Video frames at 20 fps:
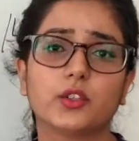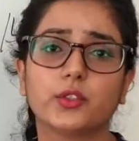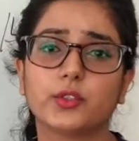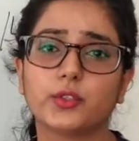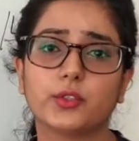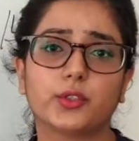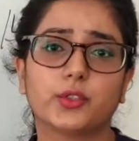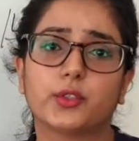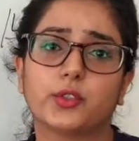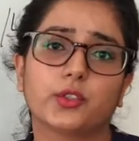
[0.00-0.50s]

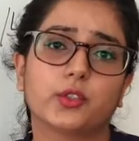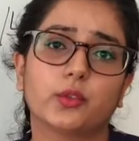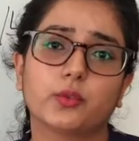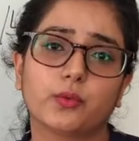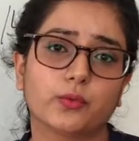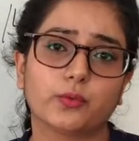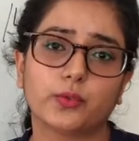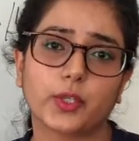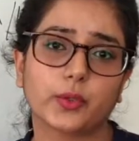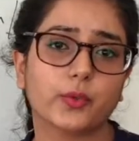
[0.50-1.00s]
you,
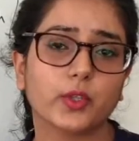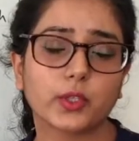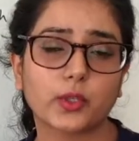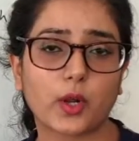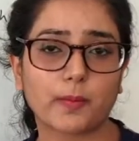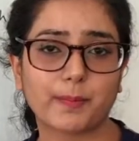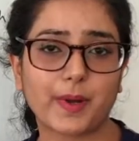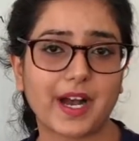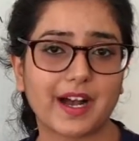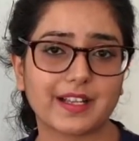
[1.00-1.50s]
you, you will
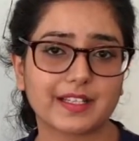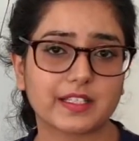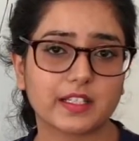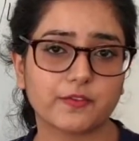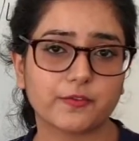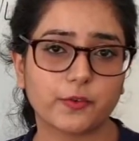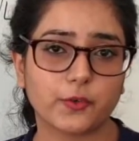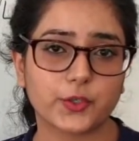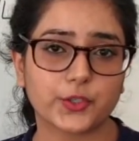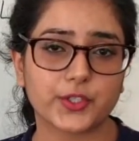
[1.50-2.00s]
not pass,
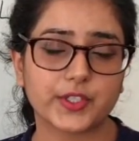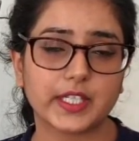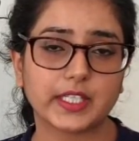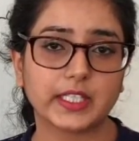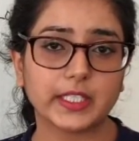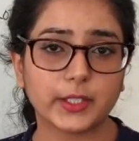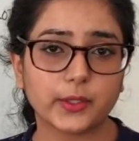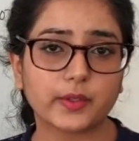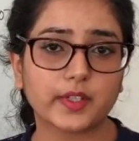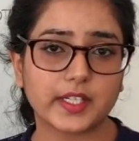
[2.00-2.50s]

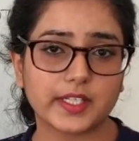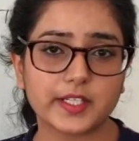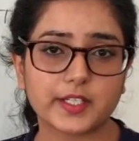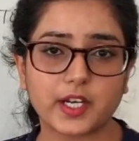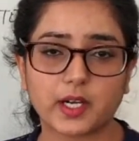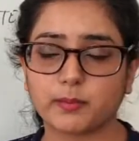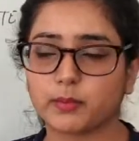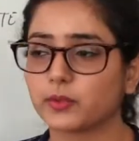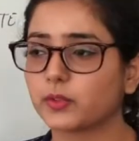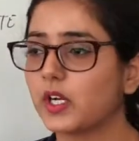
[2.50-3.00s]
unfortunately, you are in
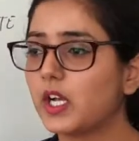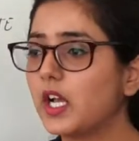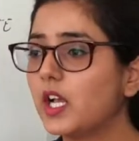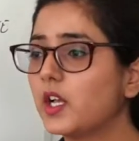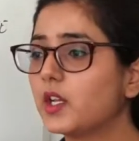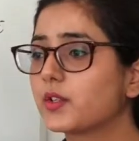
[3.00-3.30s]
trouble.